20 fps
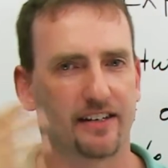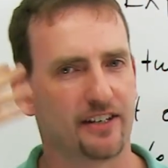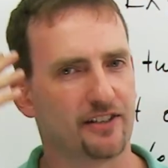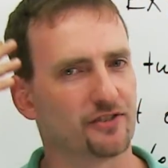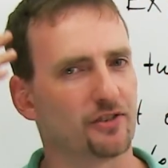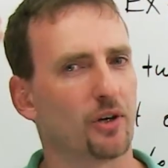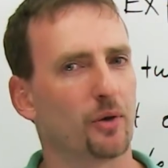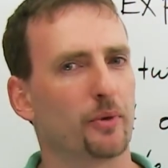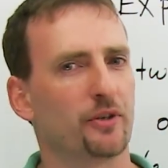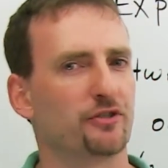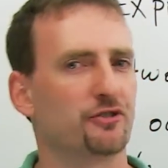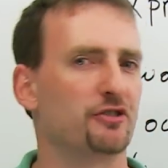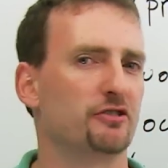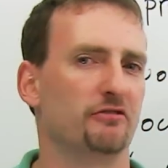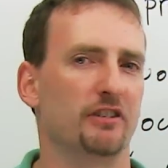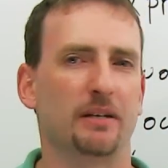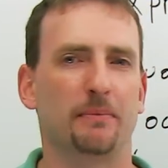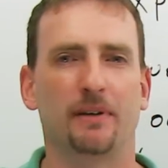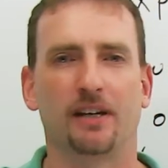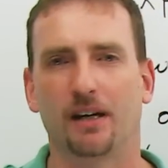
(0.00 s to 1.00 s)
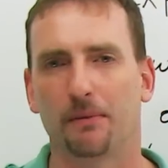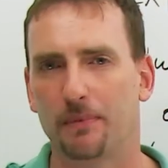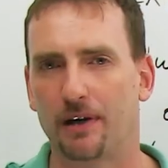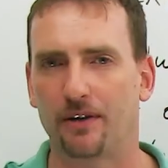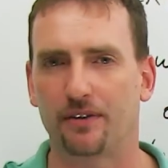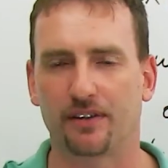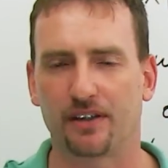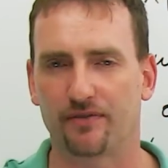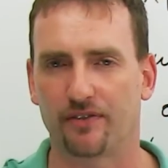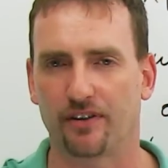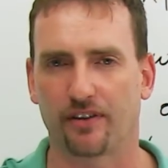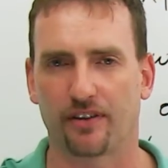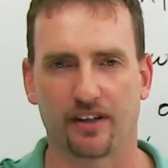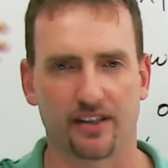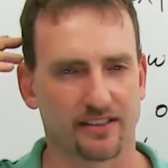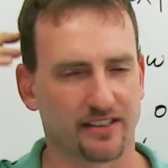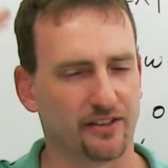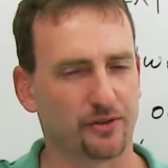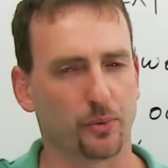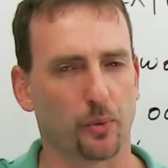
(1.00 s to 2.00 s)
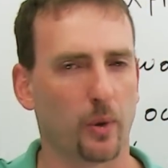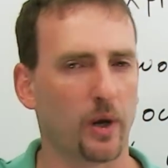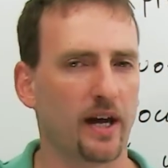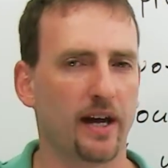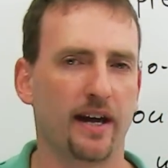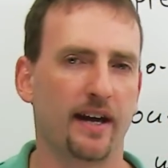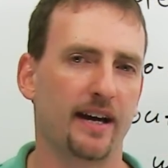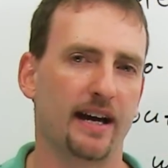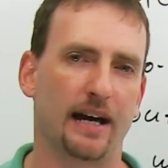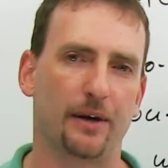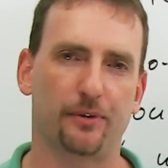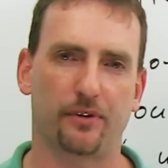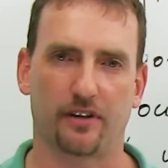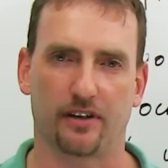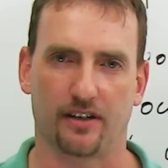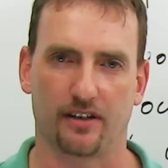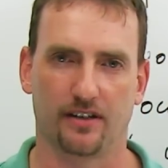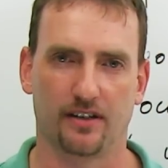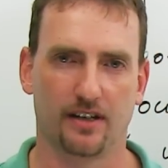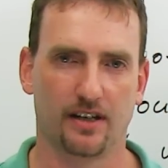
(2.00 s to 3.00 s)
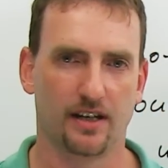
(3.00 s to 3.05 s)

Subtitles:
He's always dreaming about different things. He's way out there.